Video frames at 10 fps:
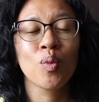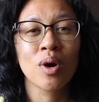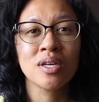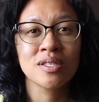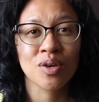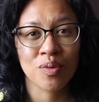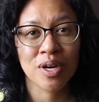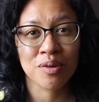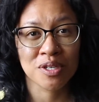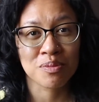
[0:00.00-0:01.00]
was
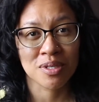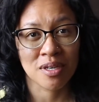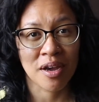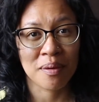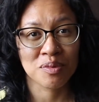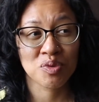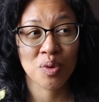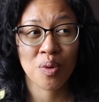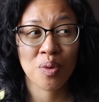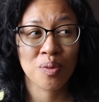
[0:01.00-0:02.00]
around Christmas time.
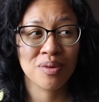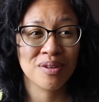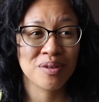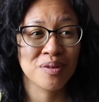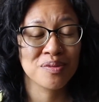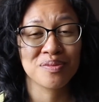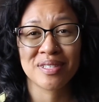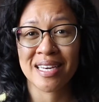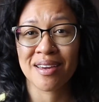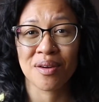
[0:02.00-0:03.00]
So, you know,
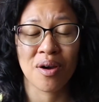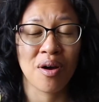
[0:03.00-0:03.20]
like